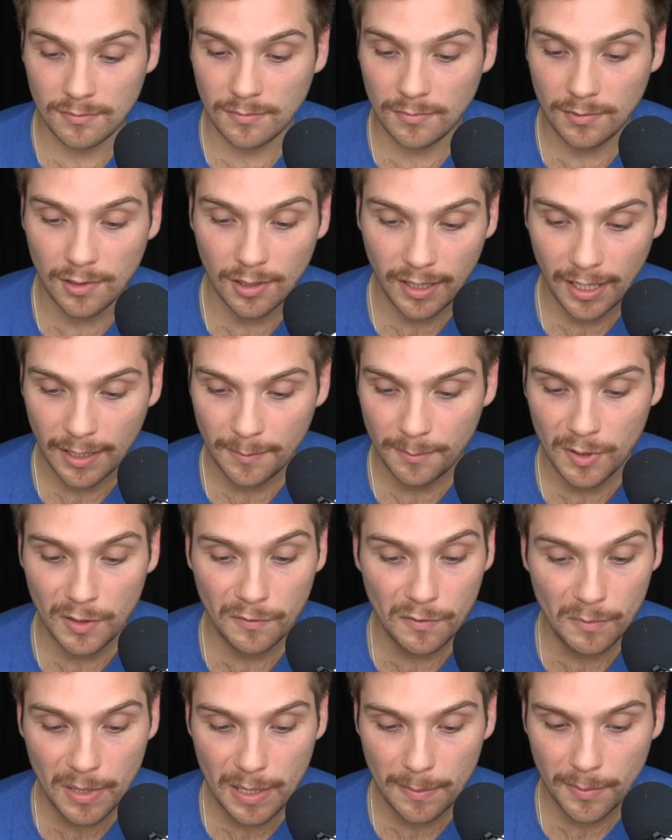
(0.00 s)
look at
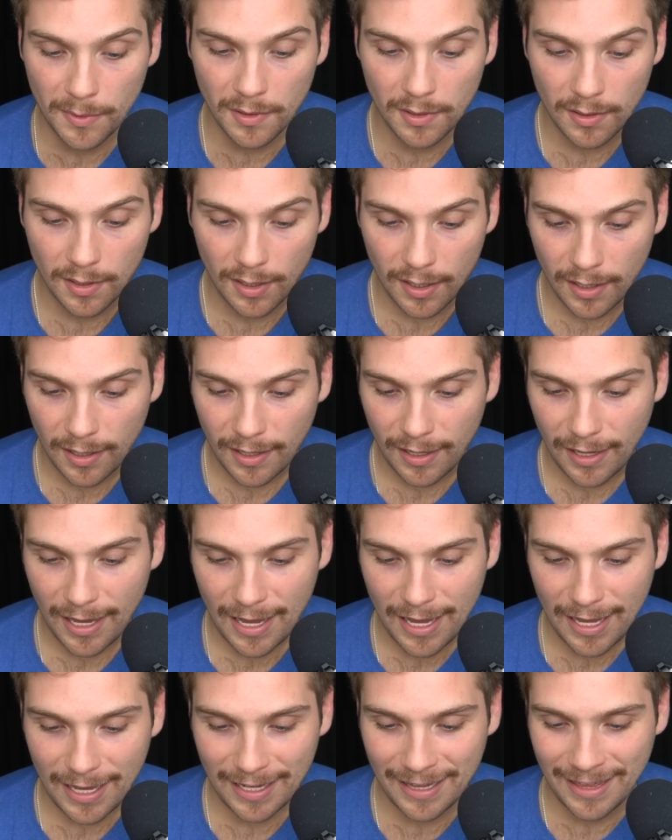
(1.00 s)
beautiful people.
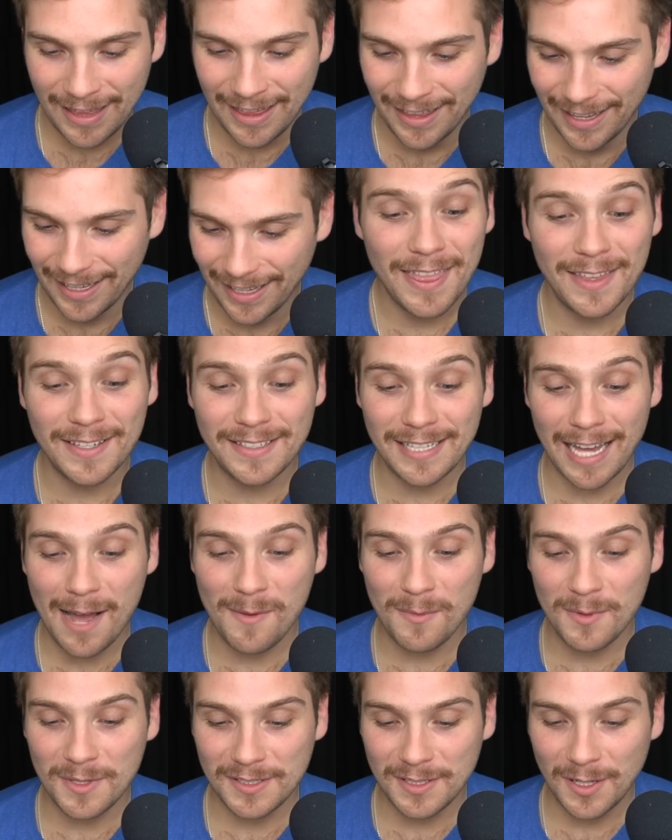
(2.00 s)
And the
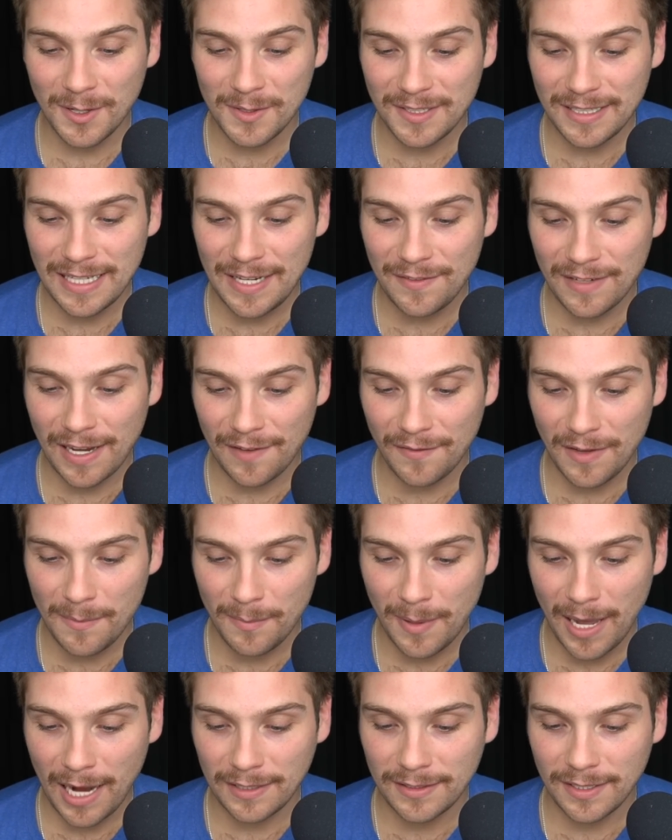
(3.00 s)
tab was known to even have
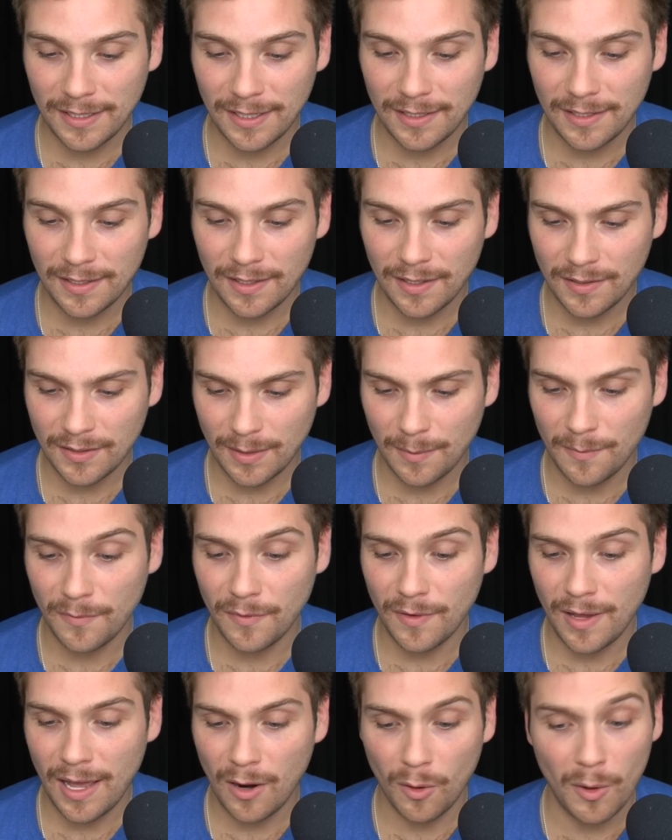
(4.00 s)
impacted some
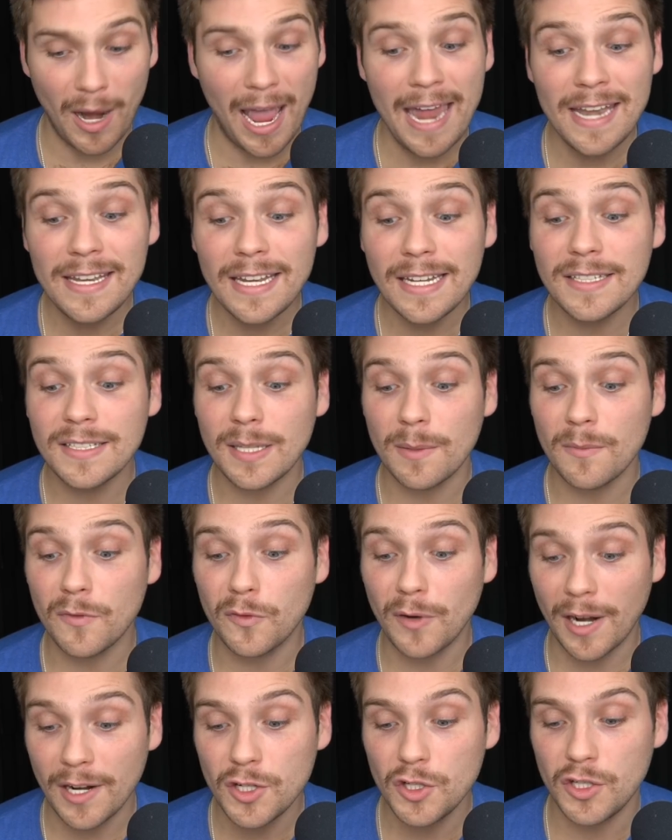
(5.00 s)
or ended some
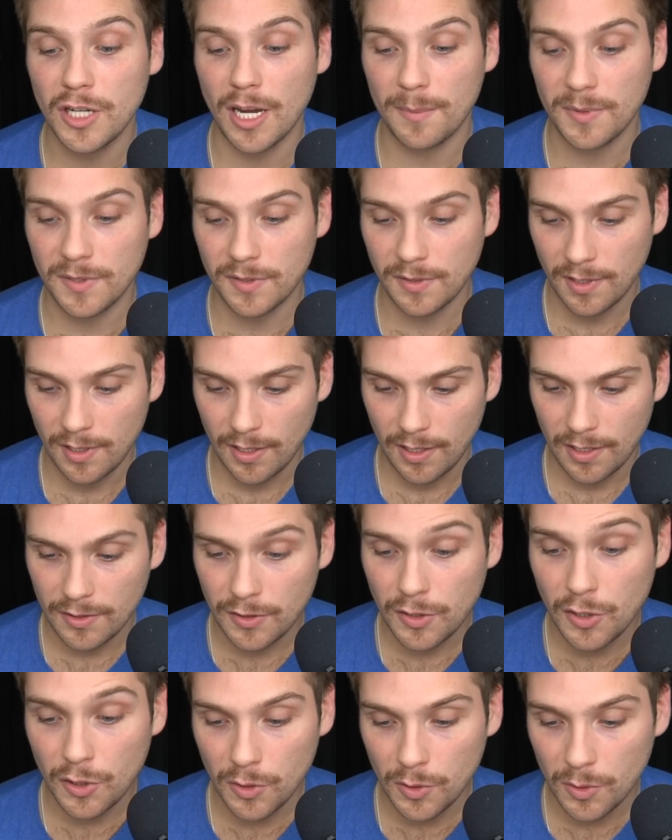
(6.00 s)
friendships
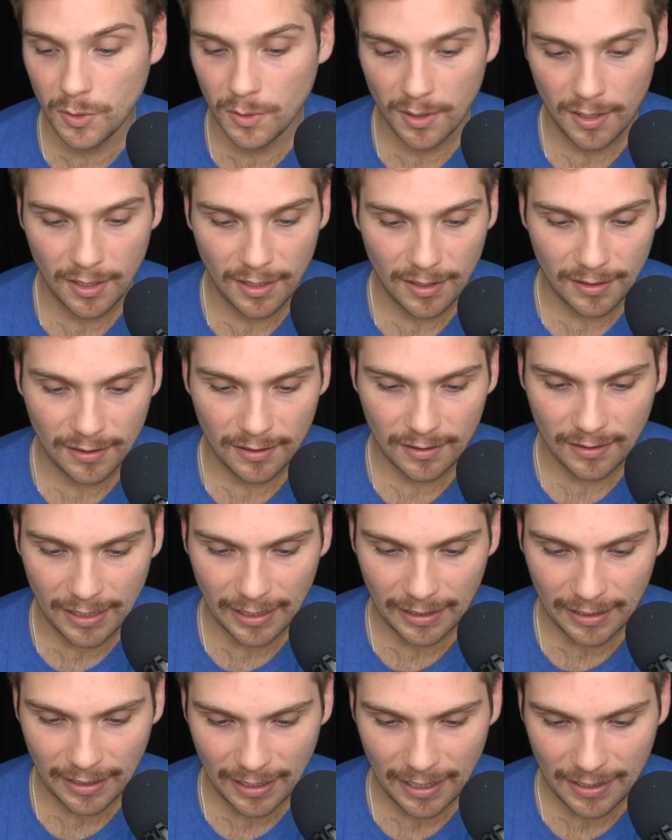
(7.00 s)
too,
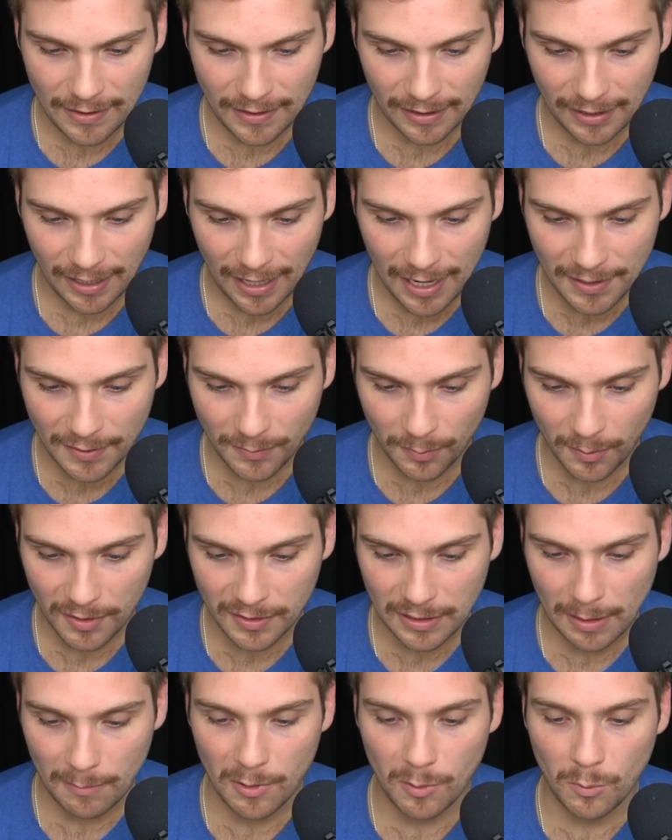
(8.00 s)
like in the case where
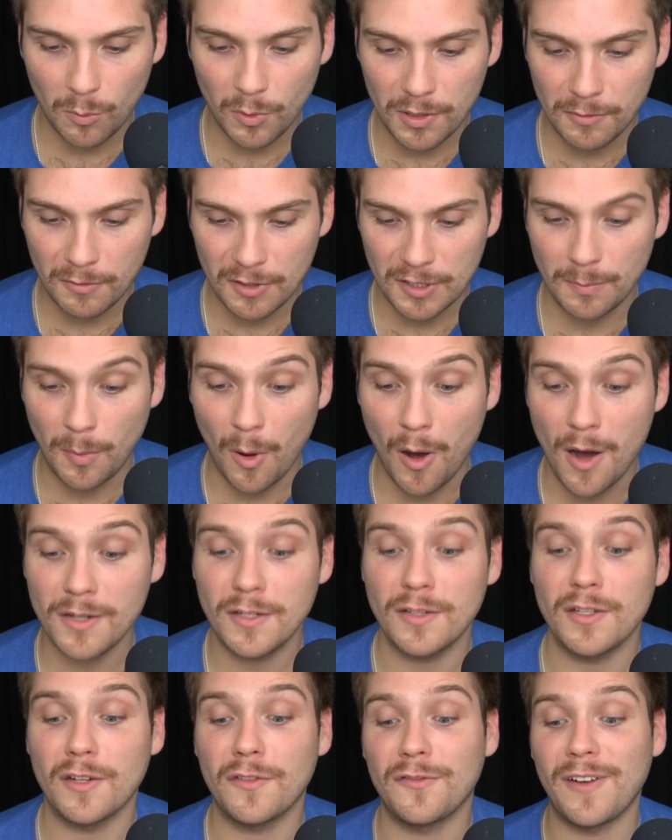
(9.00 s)
someone wouldn't respond
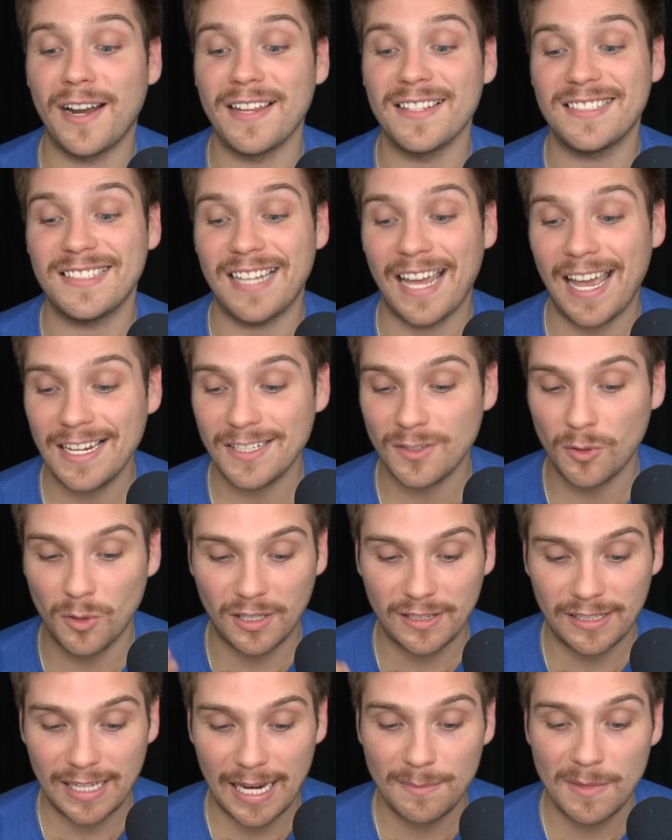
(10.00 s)
to their friend's text or
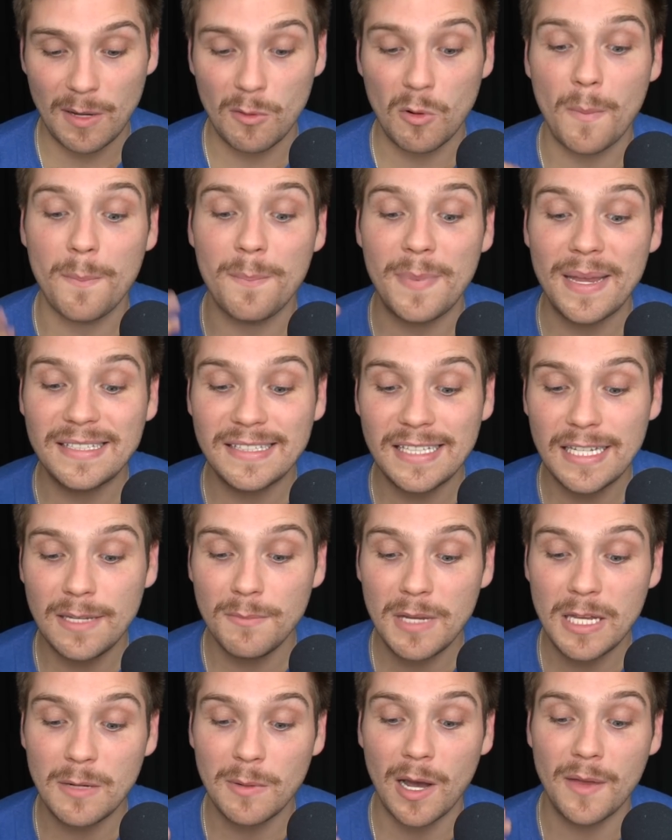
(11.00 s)
claim they were busy.
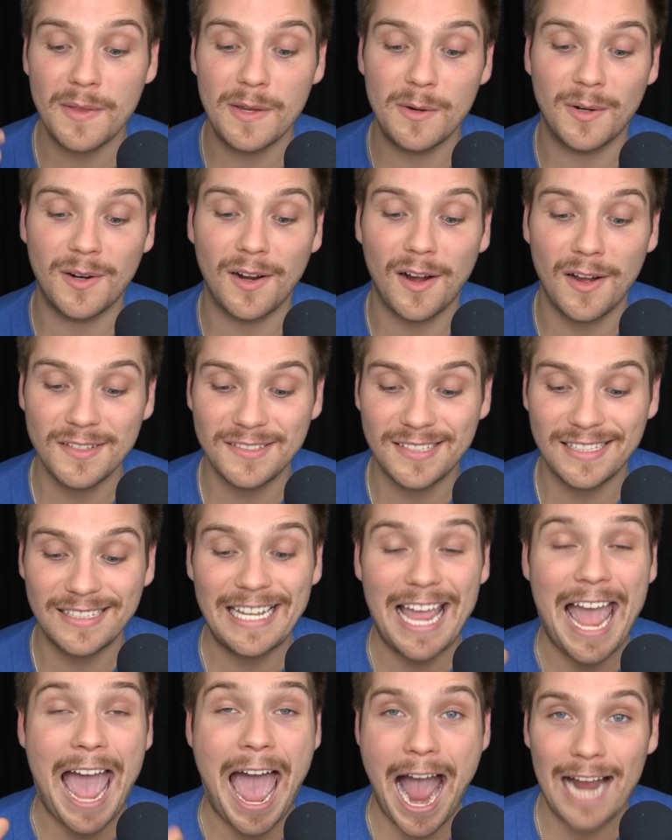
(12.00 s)
Meanwhile, they were
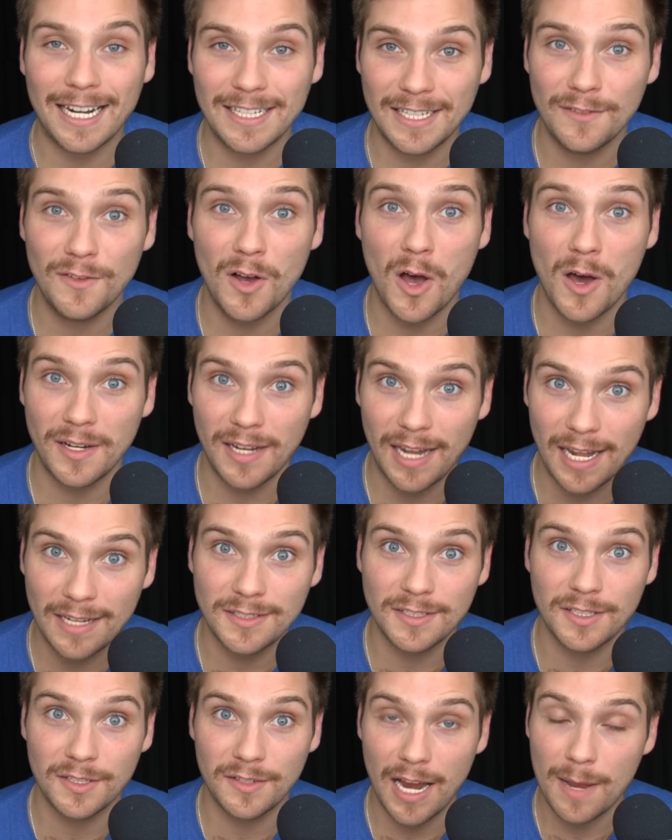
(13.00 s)
constantly active on
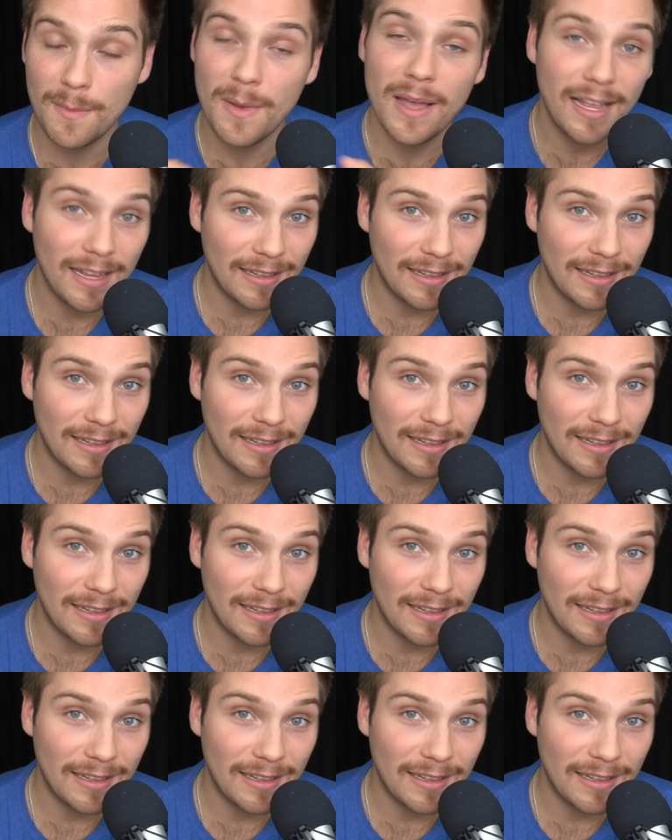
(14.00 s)
Instagram.